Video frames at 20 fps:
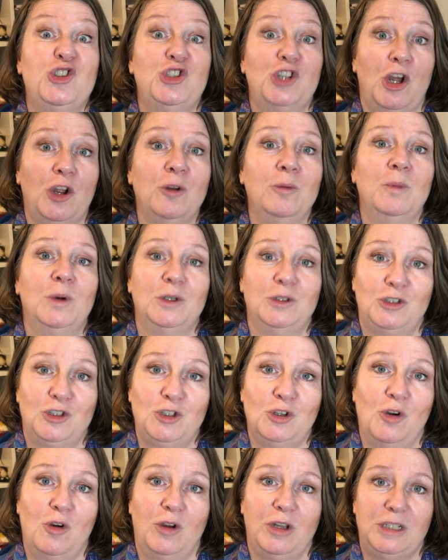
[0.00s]
so much
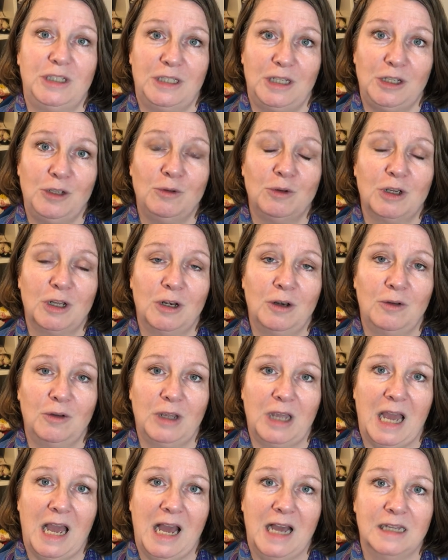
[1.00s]
choice that you can
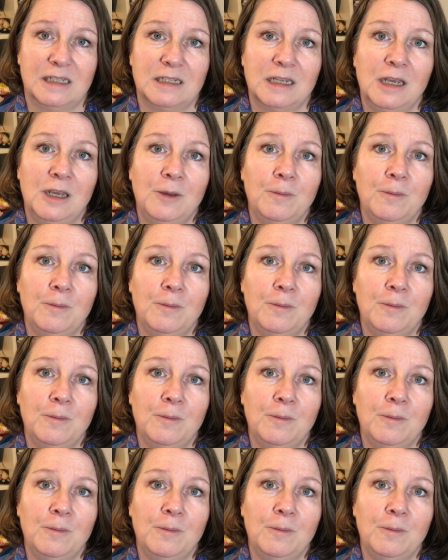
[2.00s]
look at.